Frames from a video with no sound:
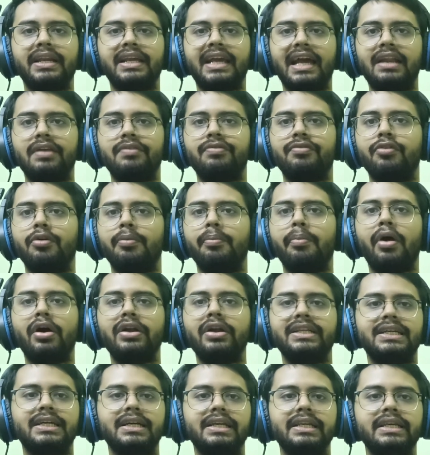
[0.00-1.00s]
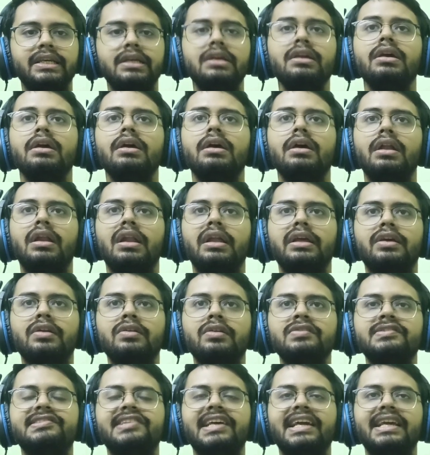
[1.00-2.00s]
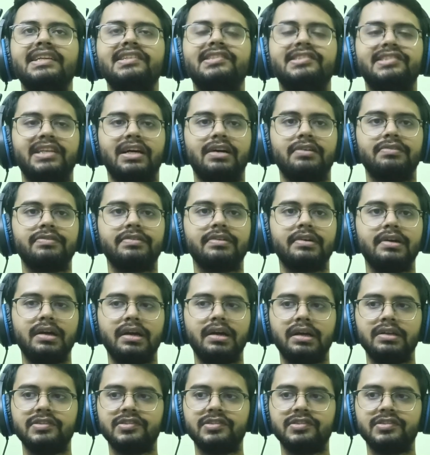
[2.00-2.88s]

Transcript: and kind of robotically, like, you know, saying stuff.